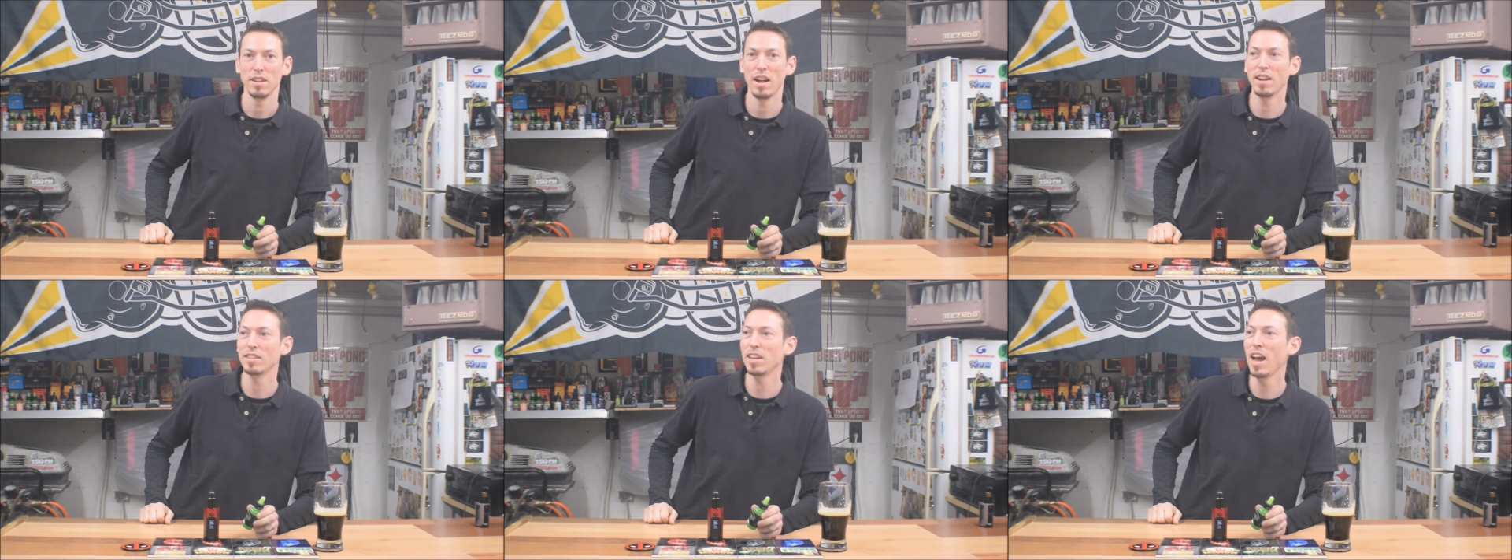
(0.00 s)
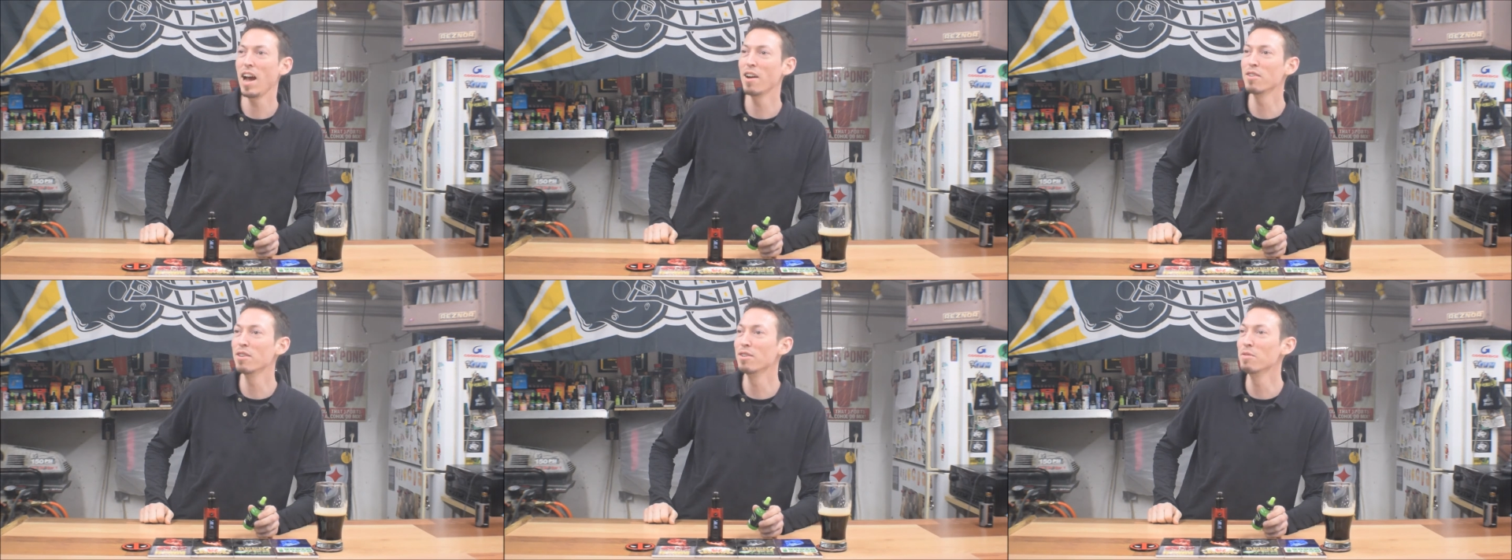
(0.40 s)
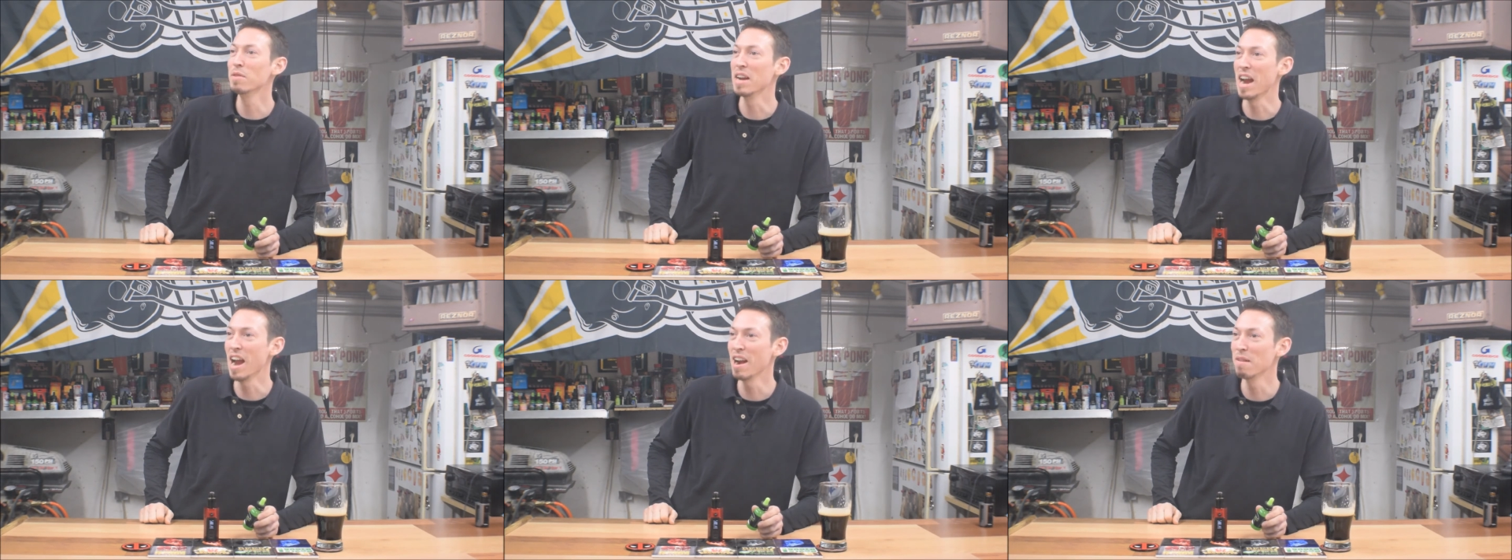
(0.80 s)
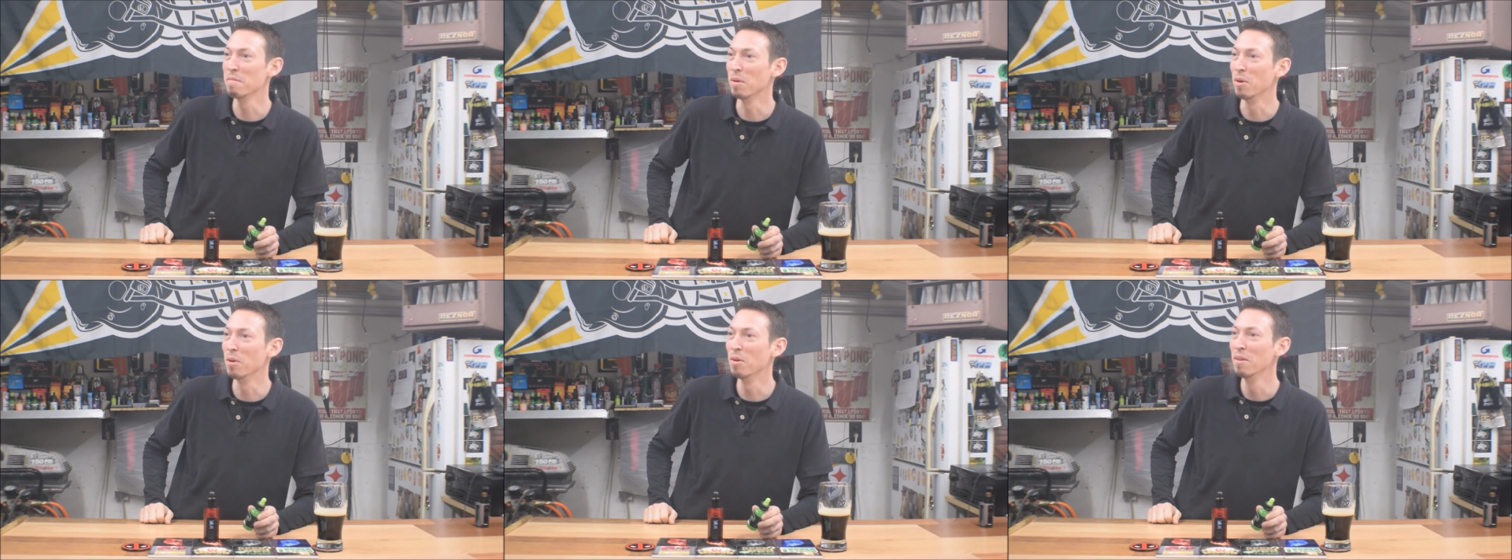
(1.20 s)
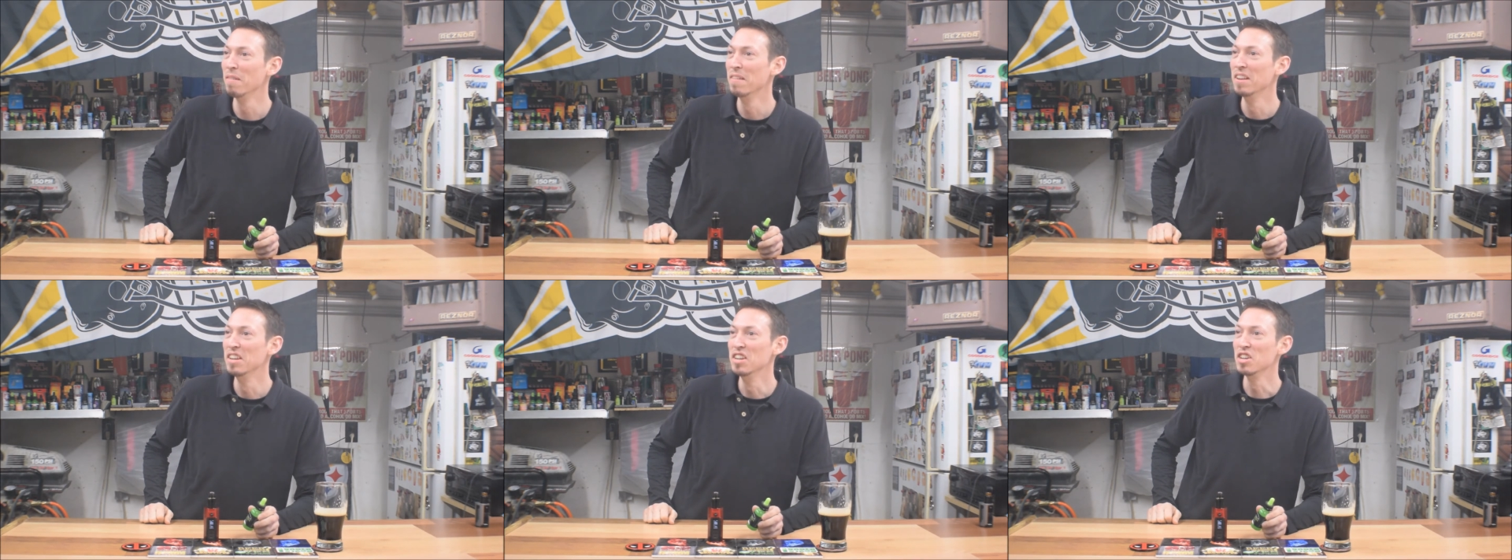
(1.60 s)
That's how you do the this animal.
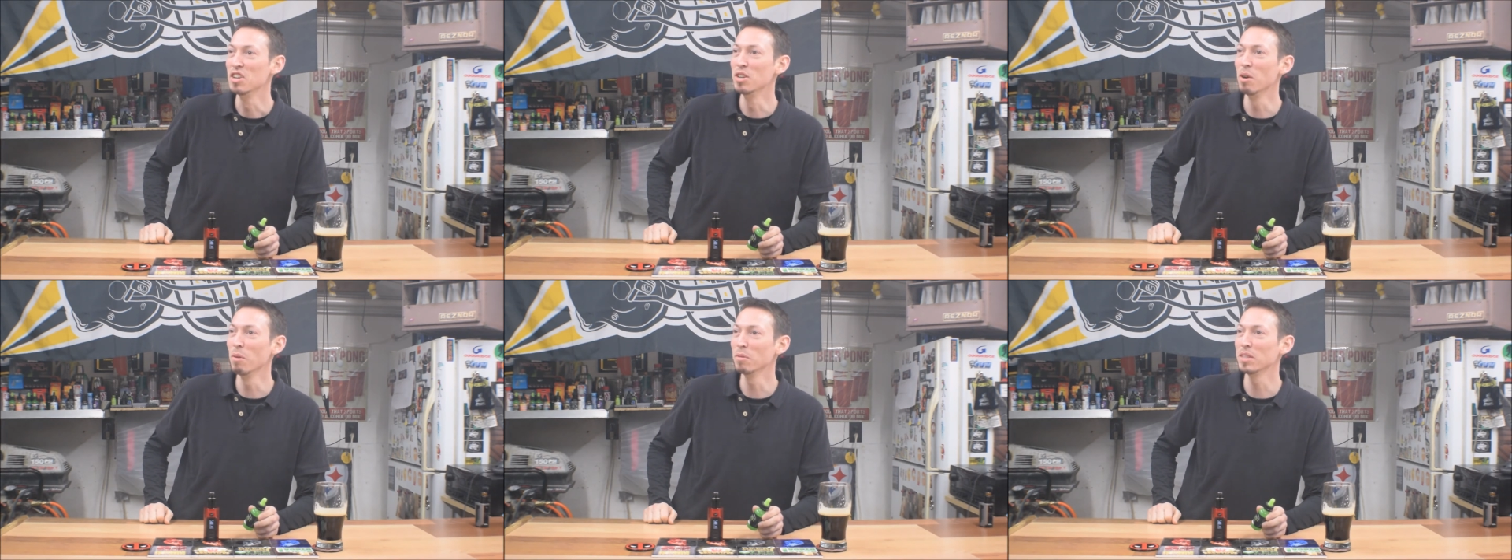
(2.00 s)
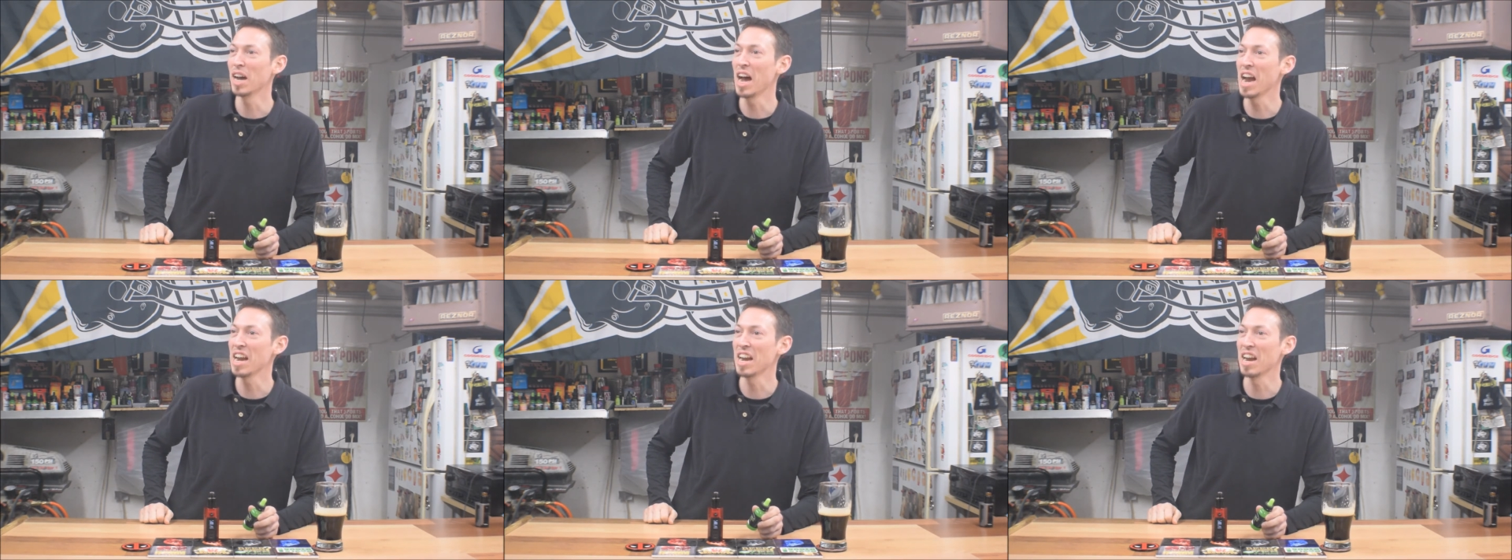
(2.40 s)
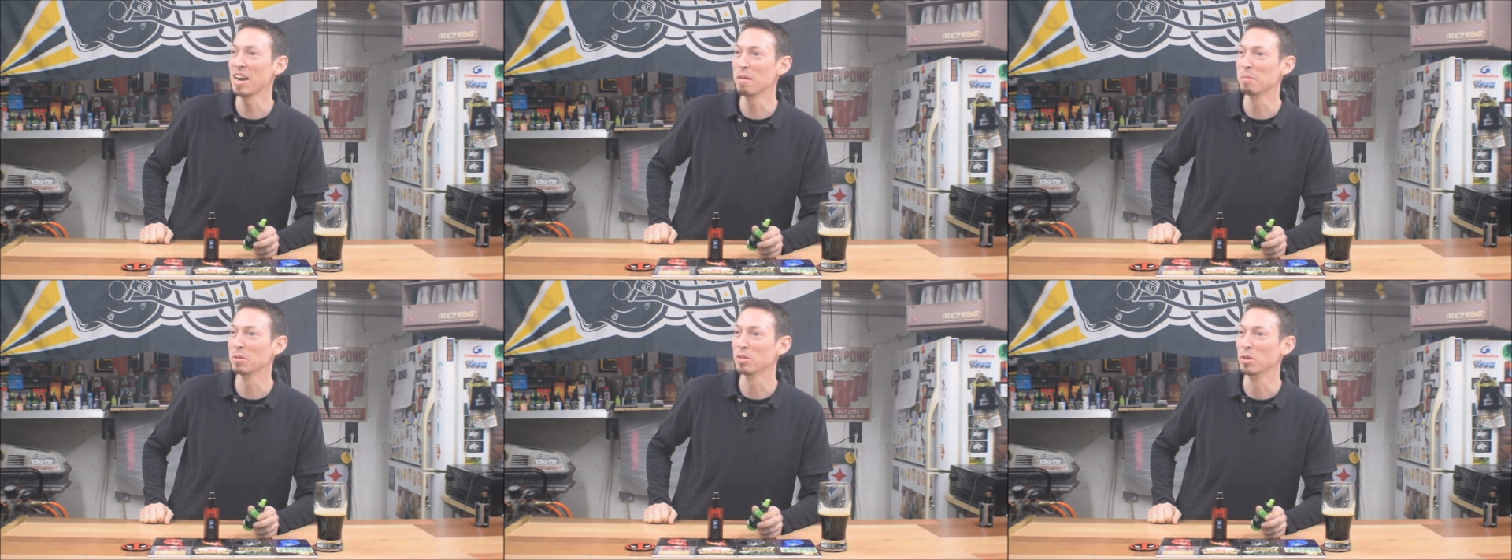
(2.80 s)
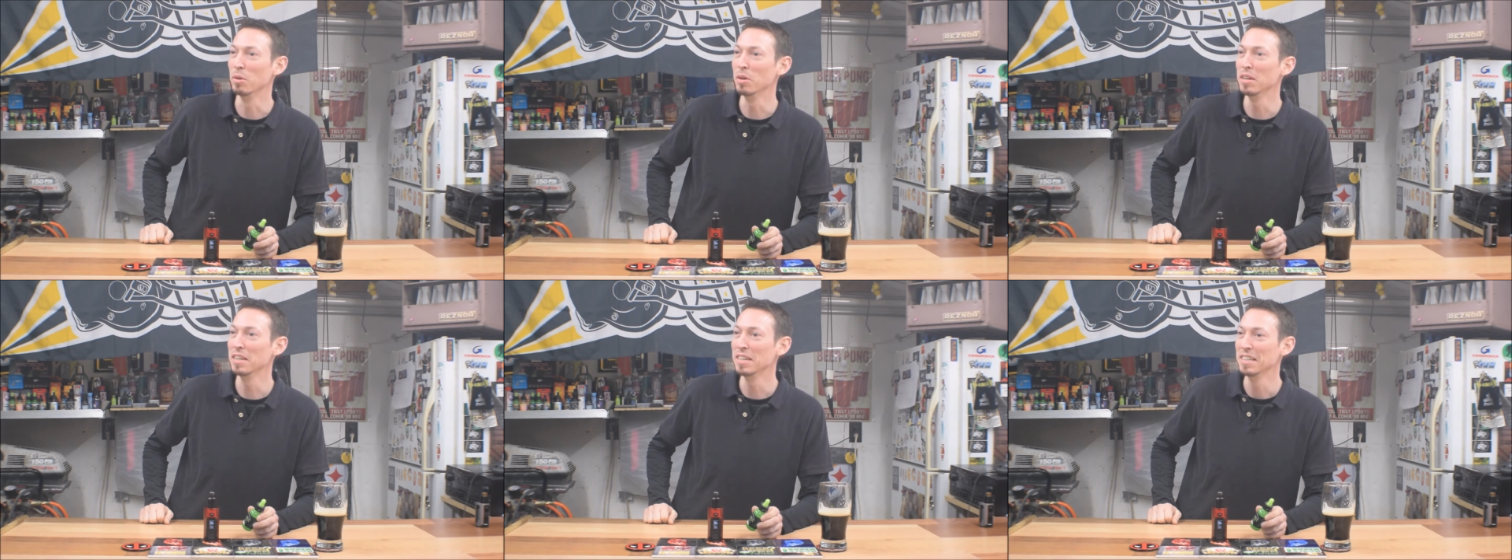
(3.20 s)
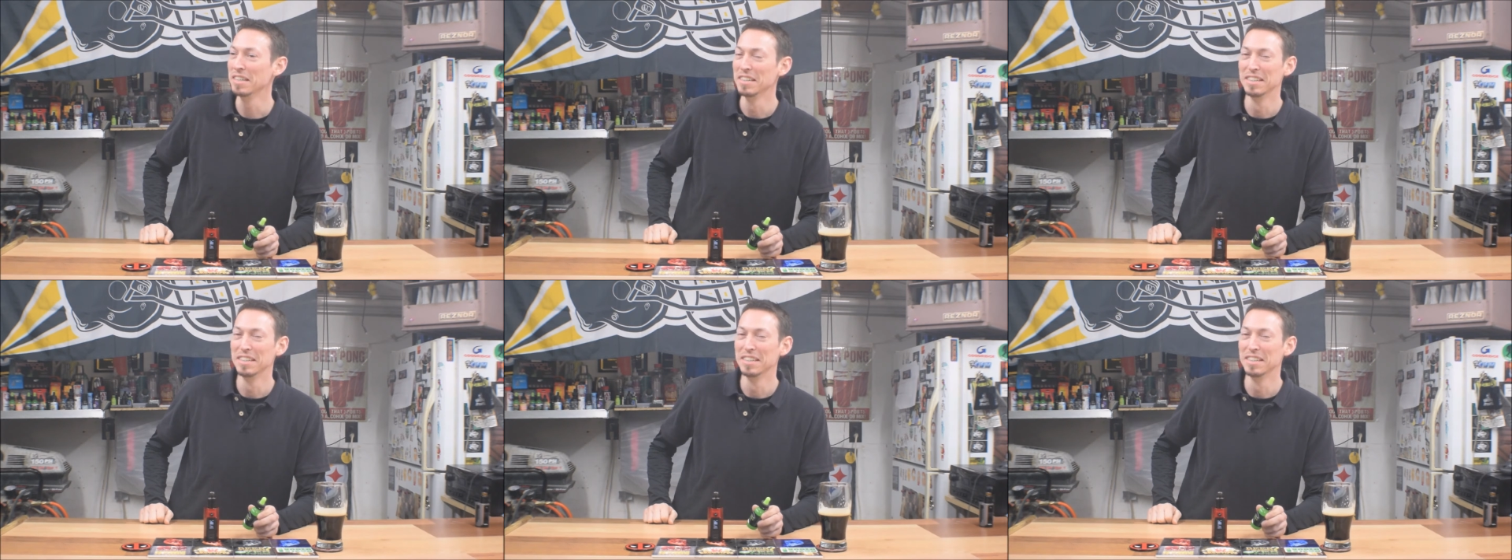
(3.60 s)
This ain't fucking centipede. Animal to it.